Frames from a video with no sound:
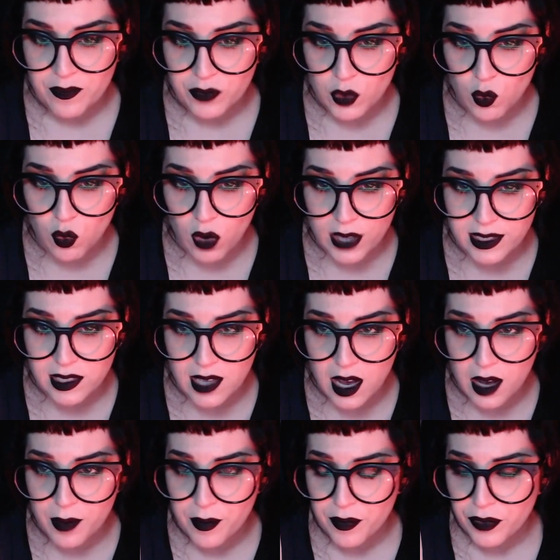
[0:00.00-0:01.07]
what's
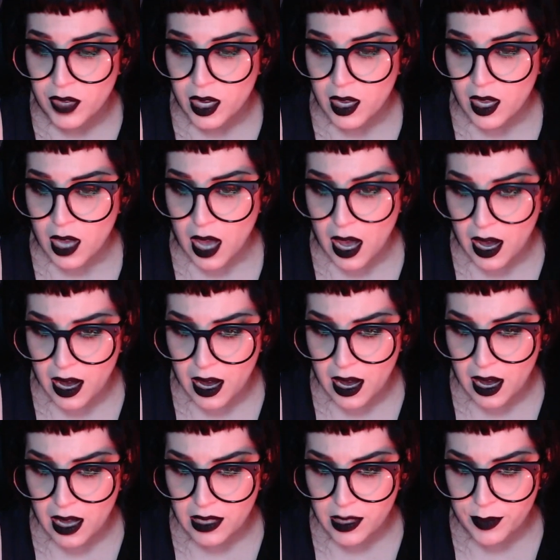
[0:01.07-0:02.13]
up
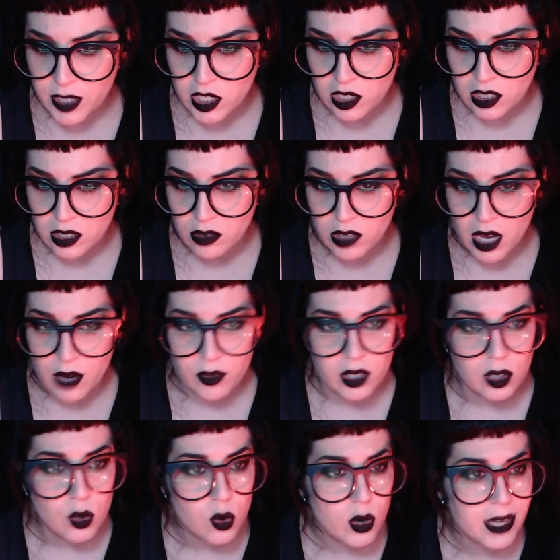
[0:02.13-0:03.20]
uh, let me just do that real
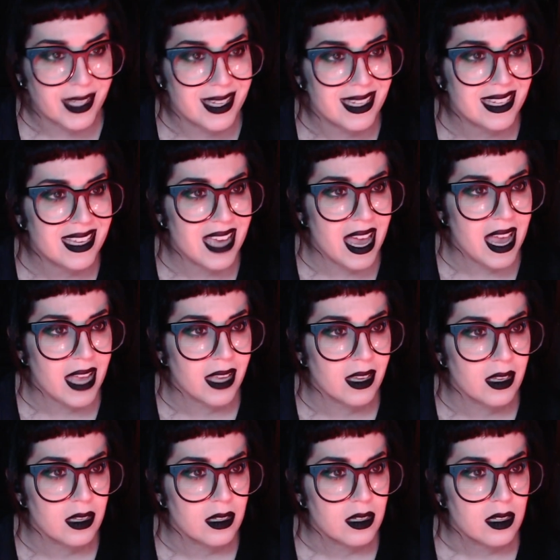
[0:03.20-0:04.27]
quick gang